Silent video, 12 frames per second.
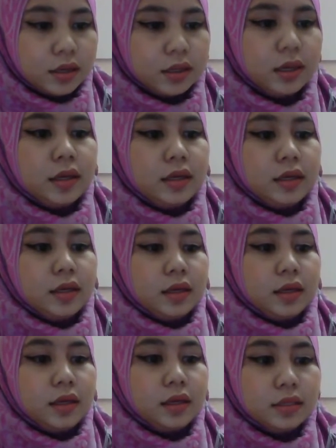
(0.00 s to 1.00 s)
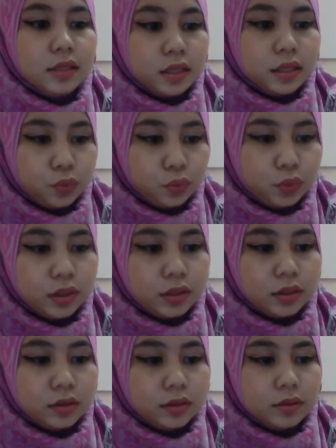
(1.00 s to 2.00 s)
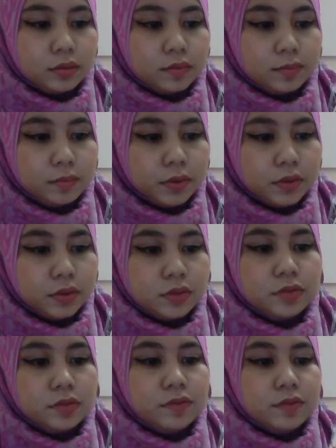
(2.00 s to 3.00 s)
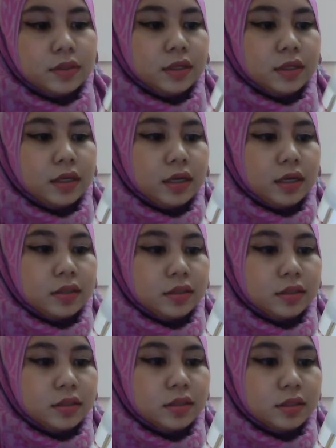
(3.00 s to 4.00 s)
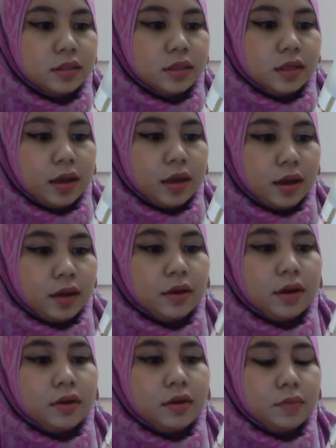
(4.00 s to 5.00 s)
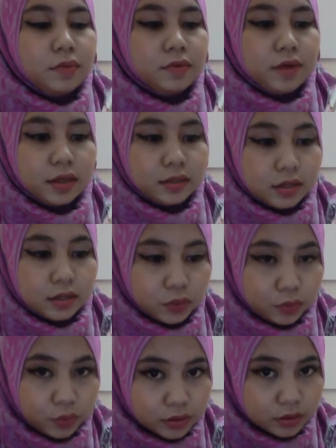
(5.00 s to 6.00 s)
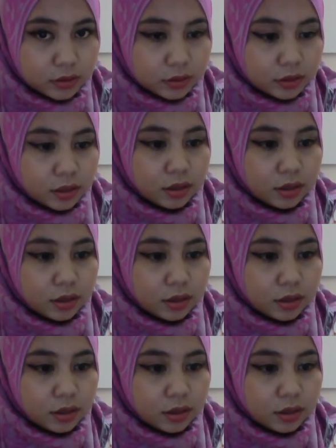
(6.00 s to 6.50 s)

Okay, it is a quick burst revitalizes hair and remove excess grease.